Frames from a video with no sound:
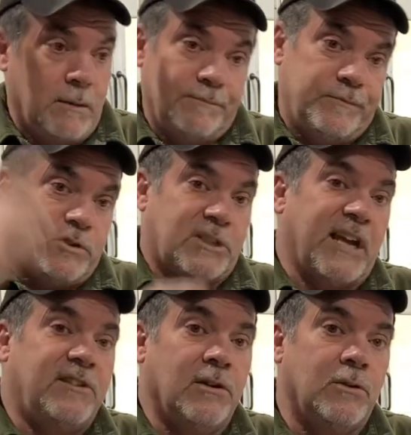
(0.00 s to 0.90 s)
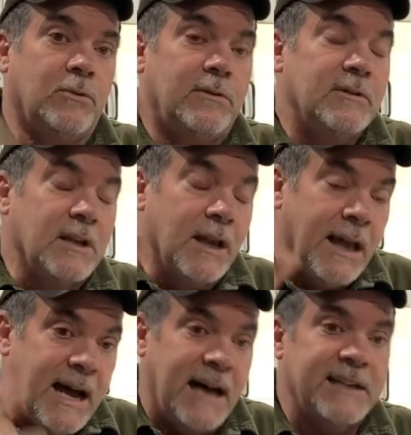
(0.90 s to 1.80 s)
stay tuned. A
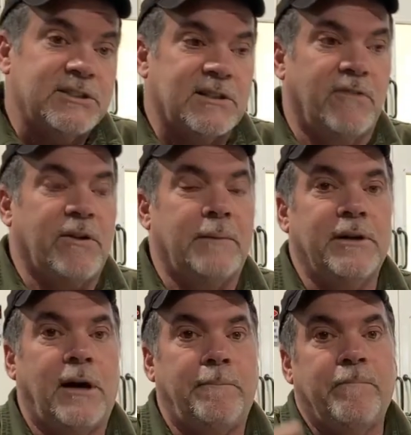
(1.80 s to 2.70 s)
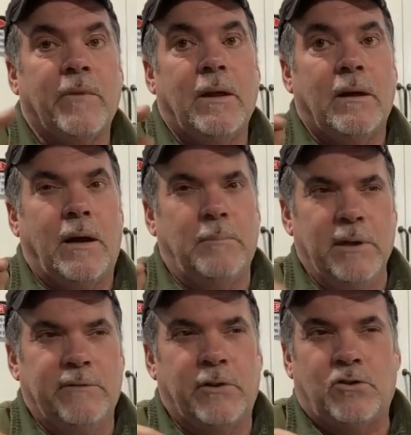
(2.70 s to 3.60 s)
lot of stuff coming up. I
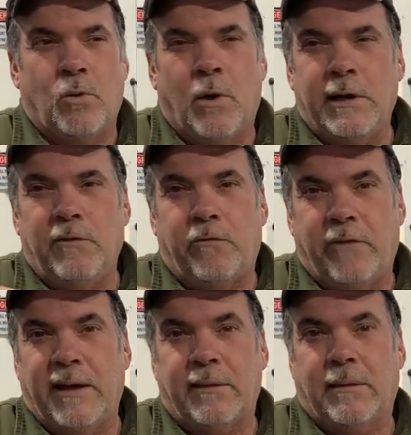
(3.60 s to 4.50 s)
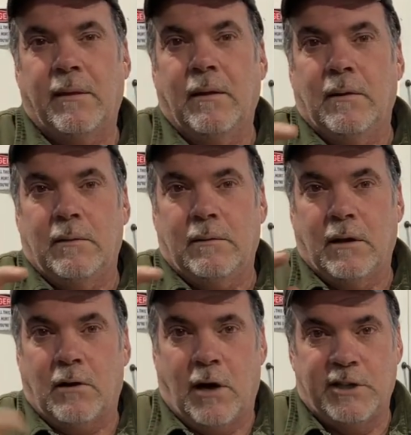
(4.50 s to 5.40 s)
believe the 25th.
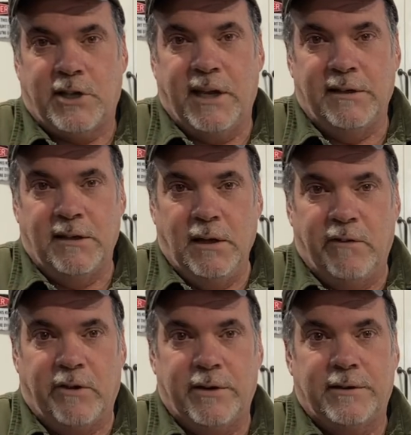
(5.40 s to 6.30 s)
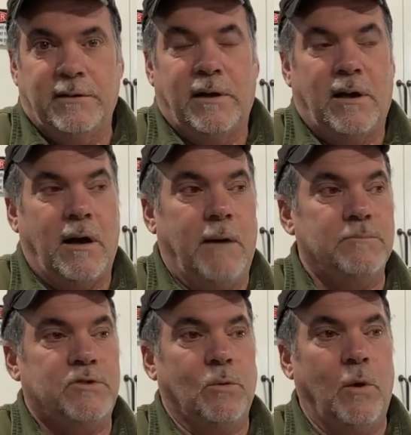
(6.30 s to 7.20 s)
The car's getting delivered,
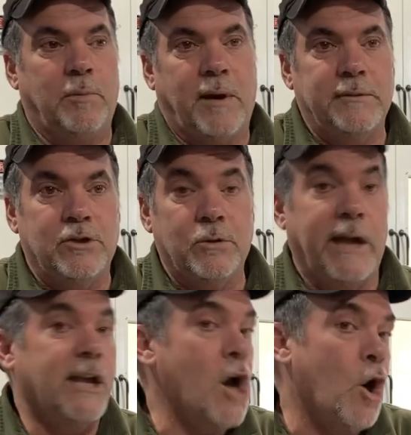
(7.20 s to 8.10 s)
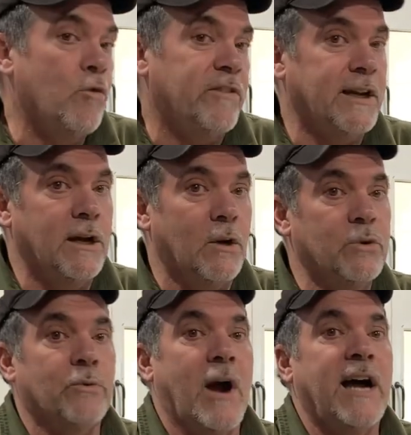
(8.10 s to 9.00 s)
so we'll probably do a co-video
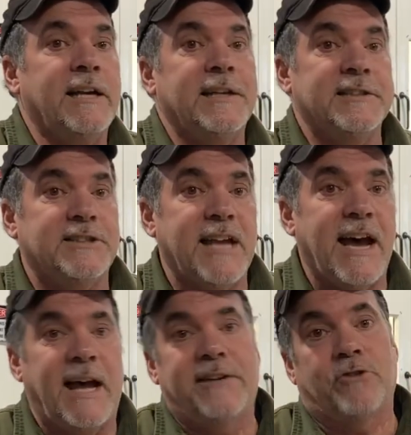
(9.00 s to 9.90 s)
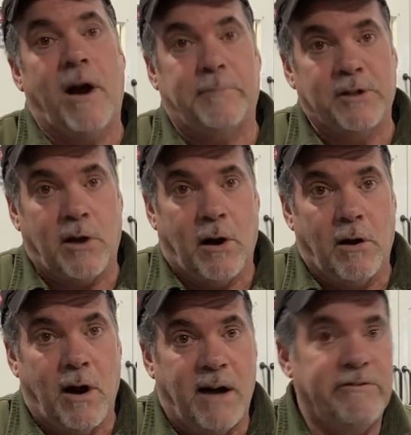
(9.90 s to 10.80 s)
with Ryan and his dad dropping the
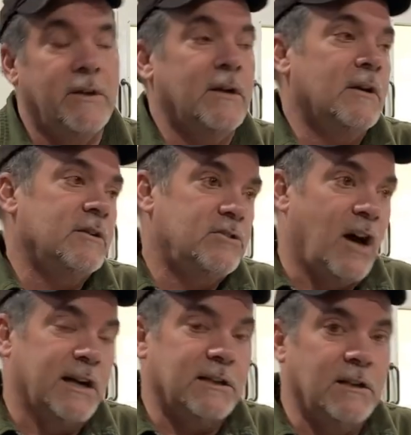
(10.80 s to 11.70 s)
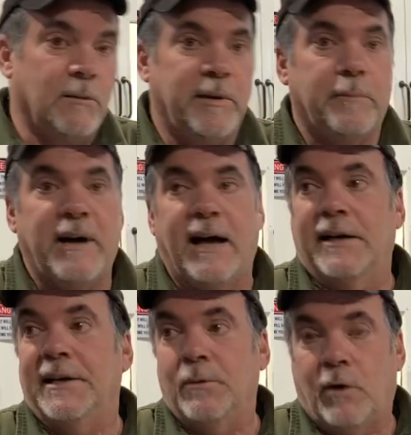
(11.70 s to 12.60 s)
car off, talking a little bit about
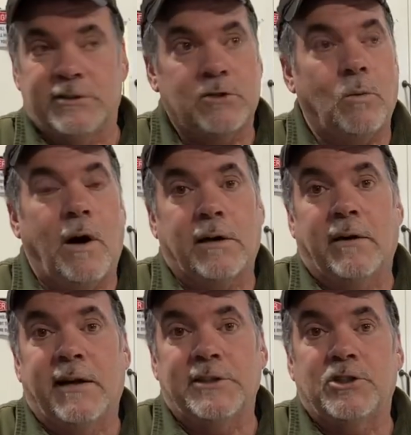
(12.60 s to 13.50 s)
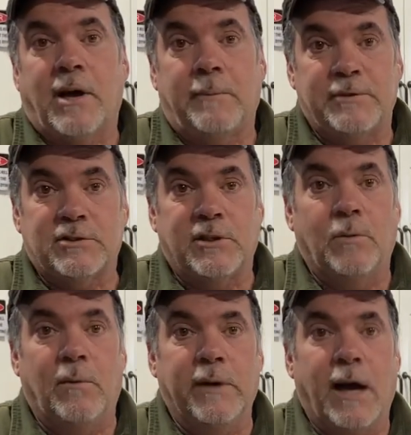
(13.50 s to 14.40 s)
it. He wants to walk around the shop and see
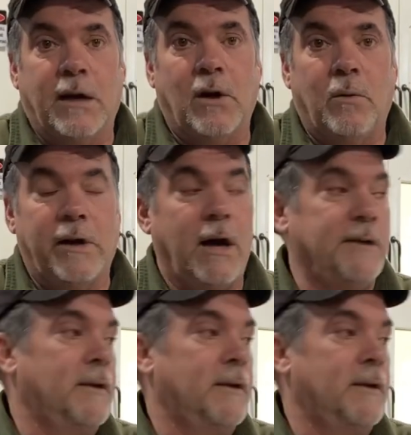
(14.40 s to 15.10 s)
what we got going on,